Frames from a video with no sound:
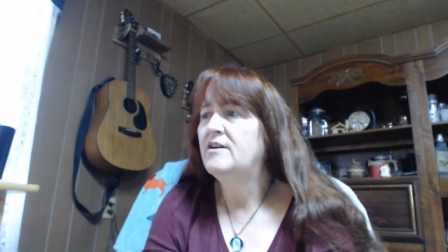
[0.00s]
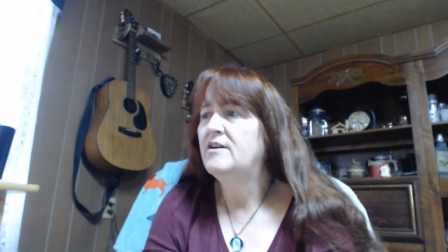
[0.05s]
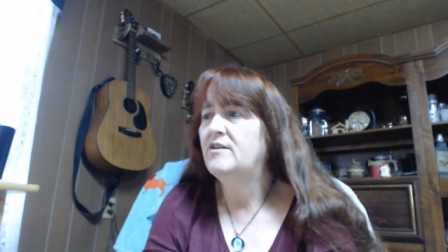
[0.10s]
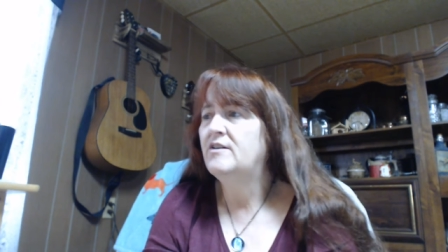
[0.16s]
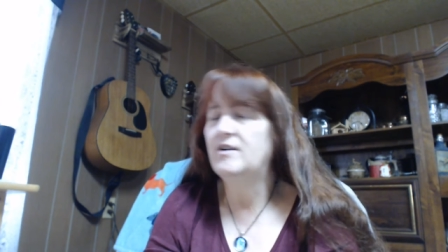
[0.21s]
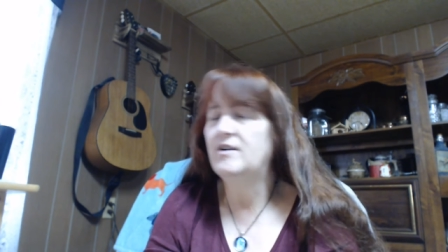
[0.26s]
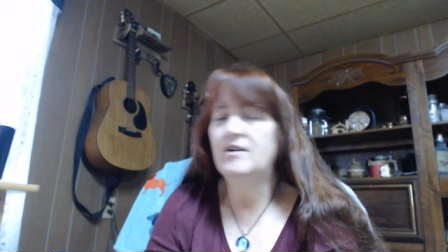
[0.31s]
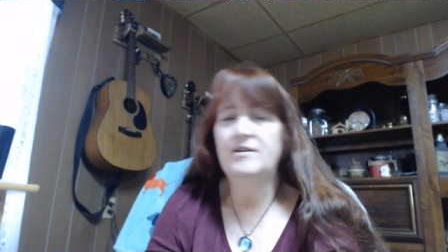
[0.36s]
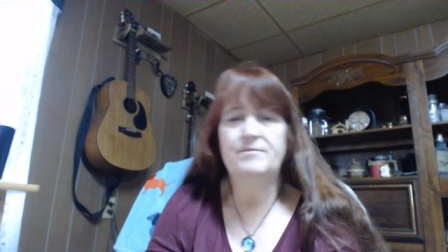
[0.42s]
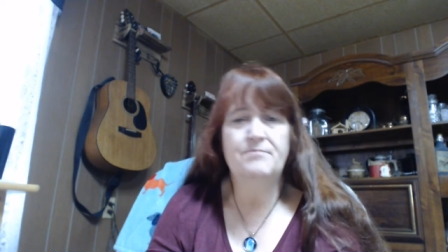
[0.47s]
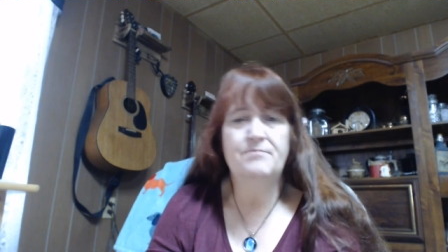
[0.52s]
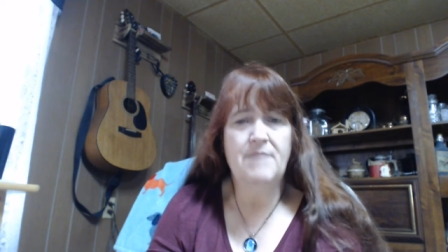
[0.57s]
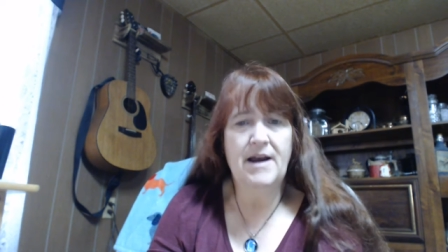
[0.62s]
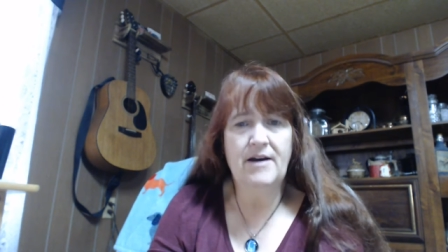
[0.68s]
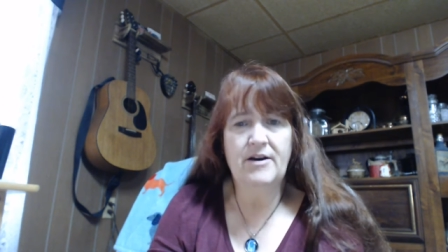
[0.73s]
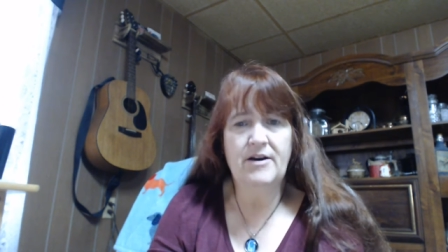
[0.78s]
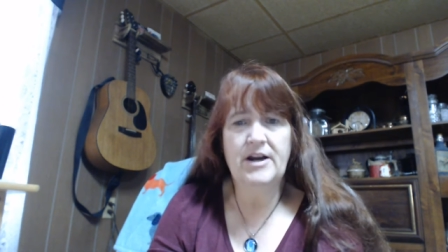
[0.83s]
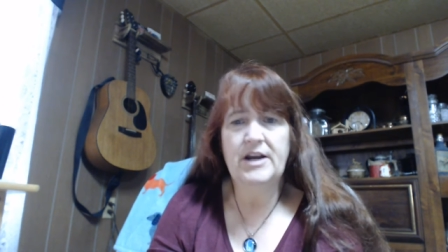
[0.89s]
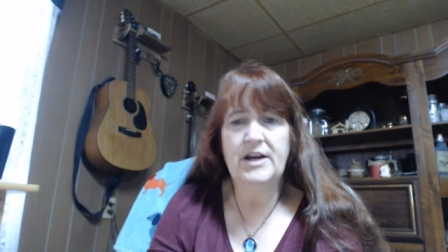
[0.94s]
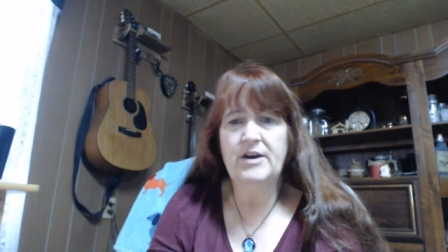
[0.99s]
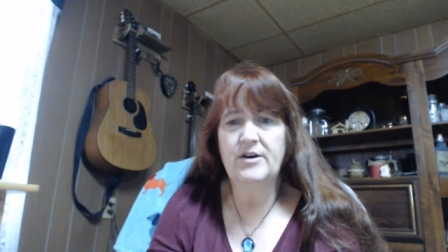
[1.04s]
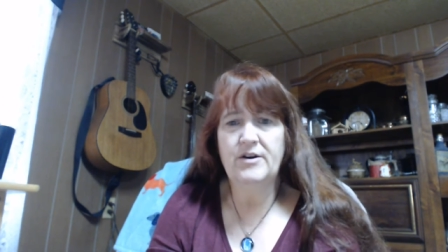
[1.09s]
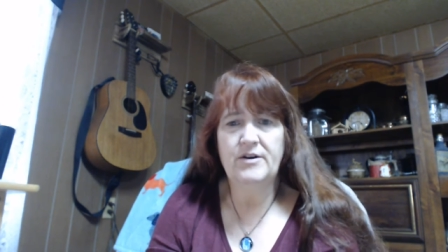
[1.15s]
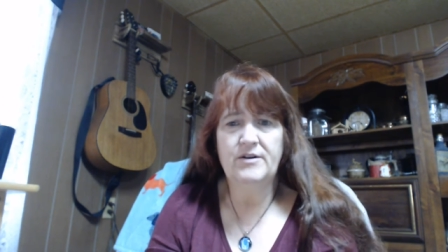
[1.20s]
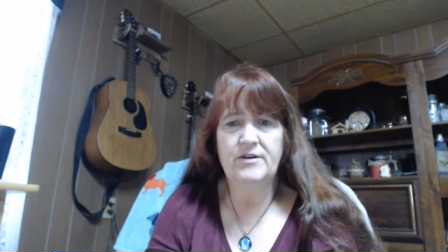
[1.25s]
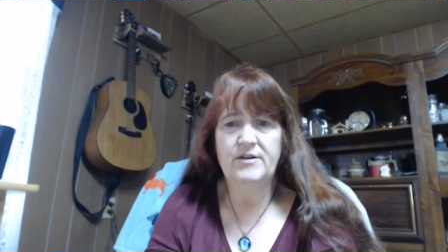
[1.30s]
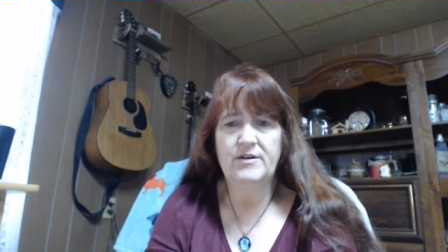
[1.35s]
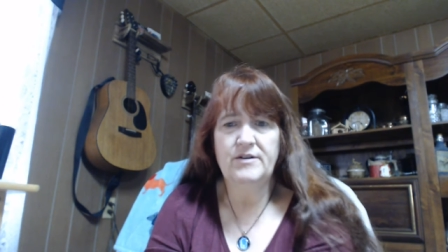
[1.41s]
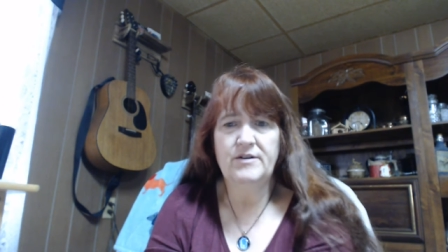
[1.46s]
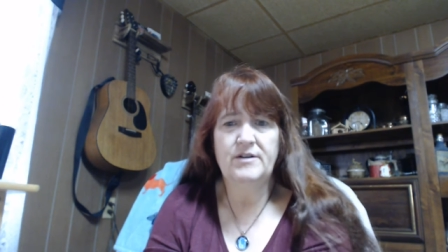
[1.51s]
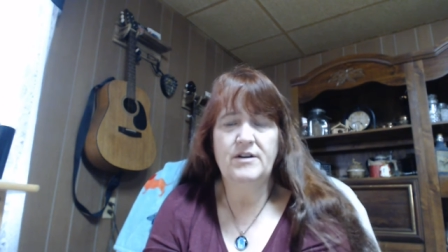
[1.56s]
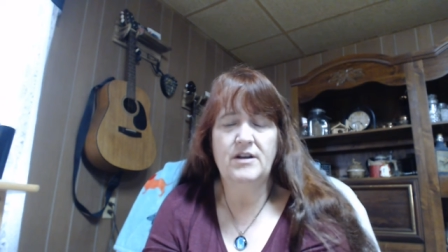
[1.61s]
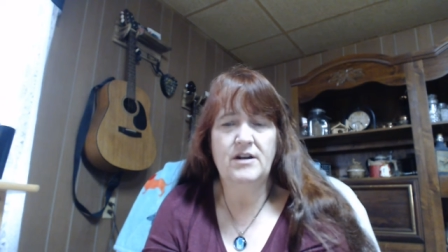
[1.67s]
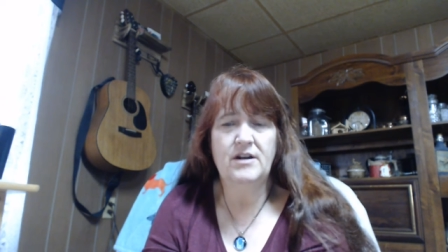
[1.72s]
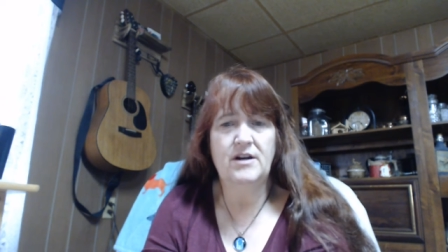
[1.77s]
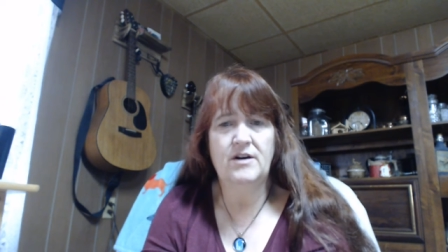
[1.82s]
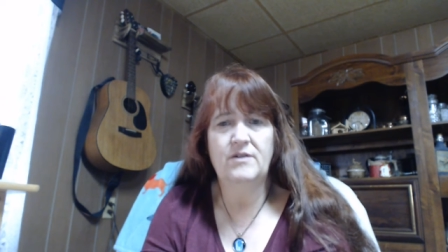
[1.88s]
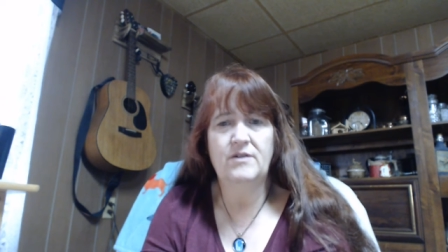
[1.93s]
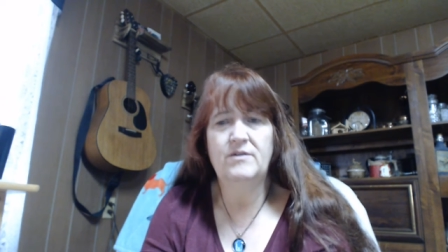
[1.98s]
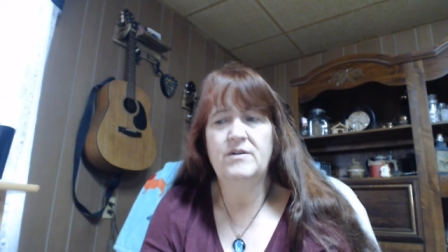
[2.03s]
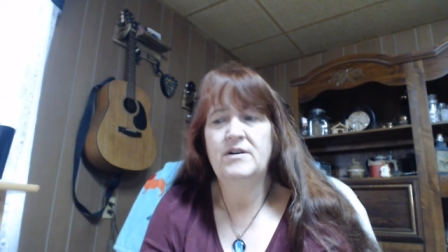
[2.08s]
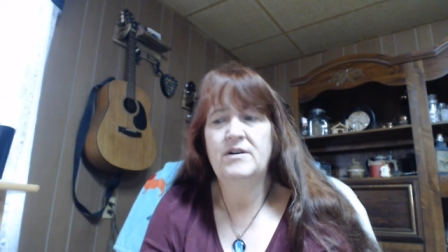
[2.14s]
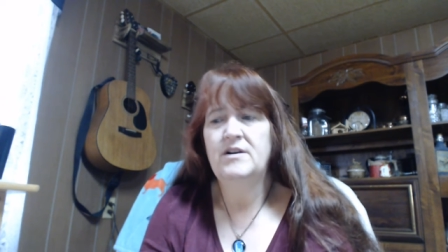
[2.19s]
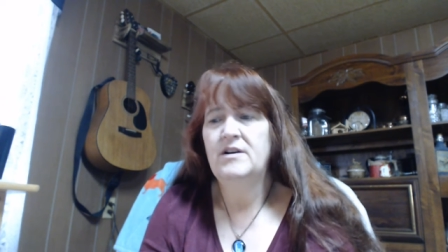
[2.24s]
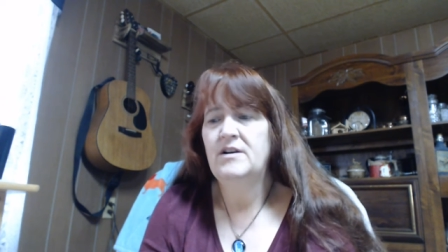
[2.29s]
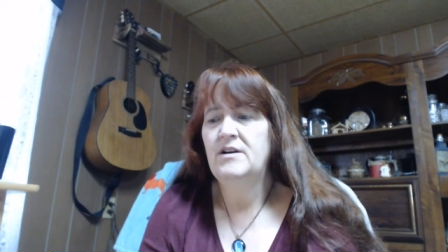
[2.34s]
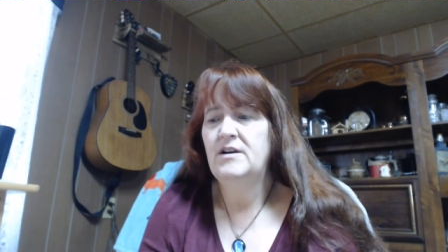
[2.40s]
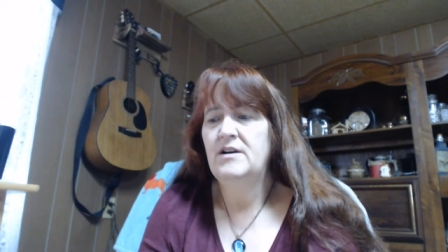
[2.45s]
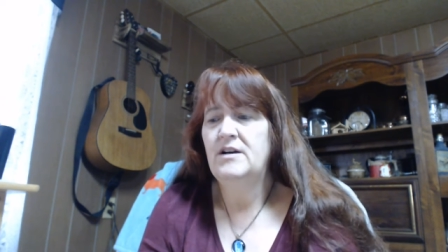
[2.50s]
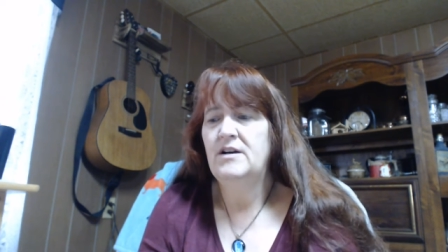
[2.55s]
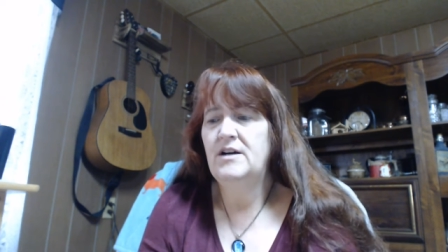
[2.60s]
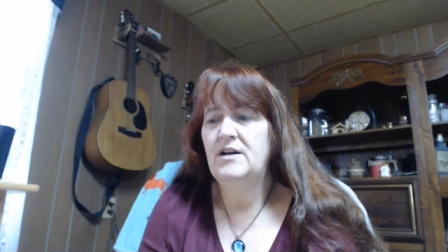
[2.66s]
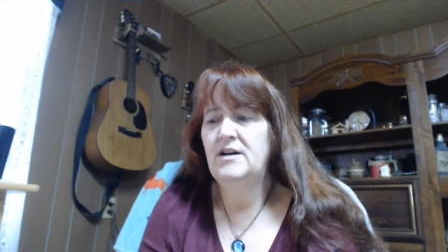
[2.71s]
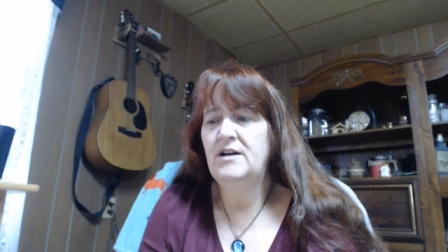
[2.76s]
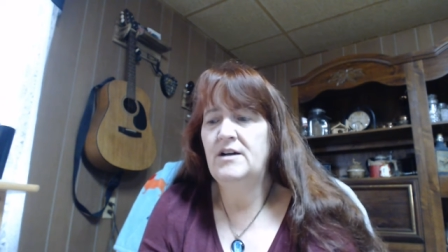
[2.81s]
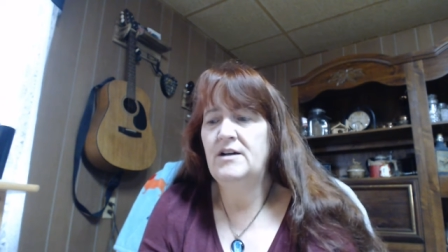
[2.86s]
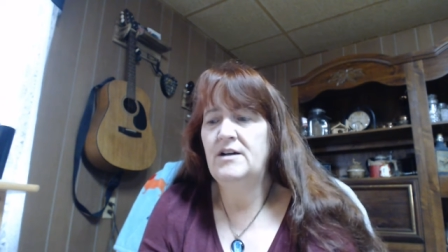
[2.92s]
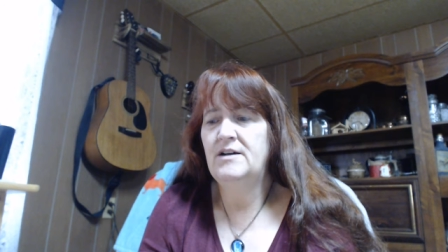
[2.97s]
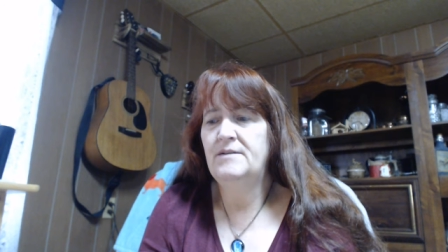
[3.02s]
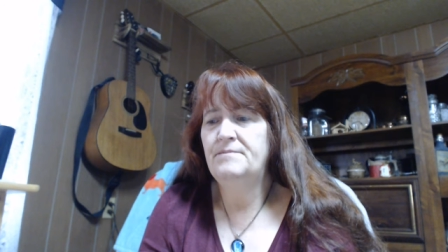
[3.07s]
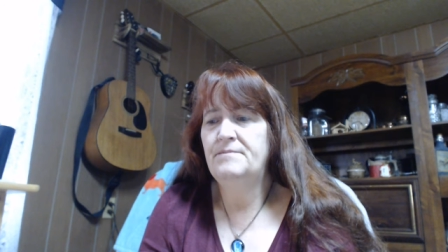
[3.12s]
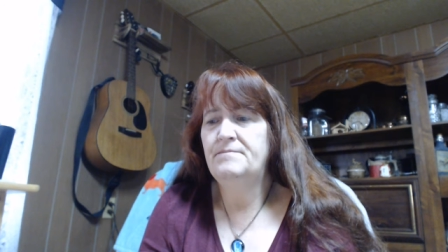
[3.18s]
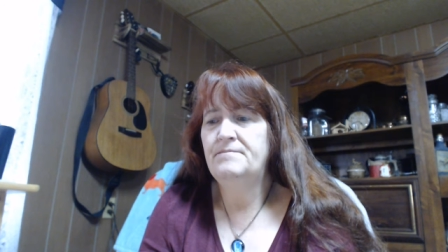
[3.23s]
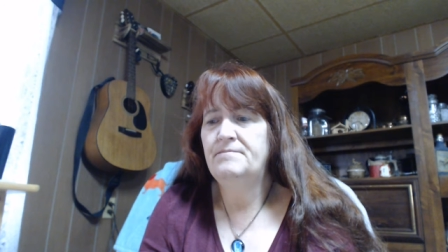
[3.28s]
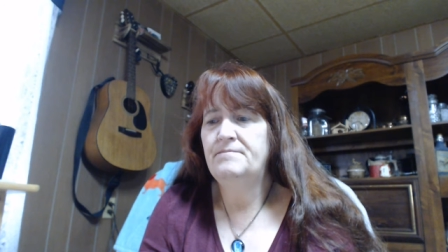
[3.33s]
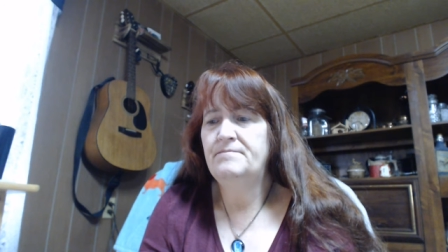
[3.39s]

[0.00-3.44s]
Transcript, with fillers: or marry or, you know, um,